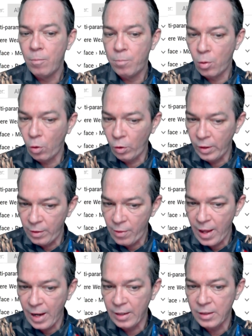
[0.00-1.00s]
pulling
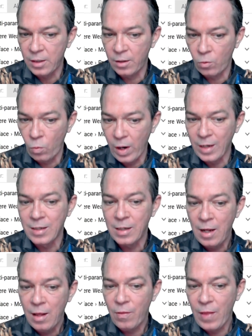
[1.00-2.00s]
that to the west,
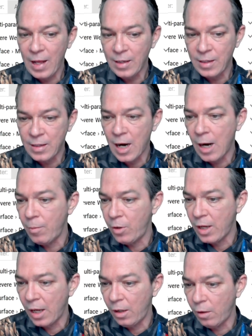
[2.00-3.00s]
that's the timing
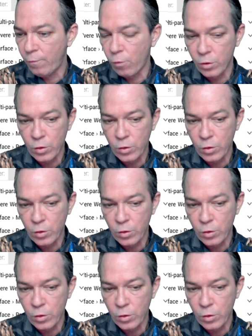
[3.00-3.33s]
you got to look for.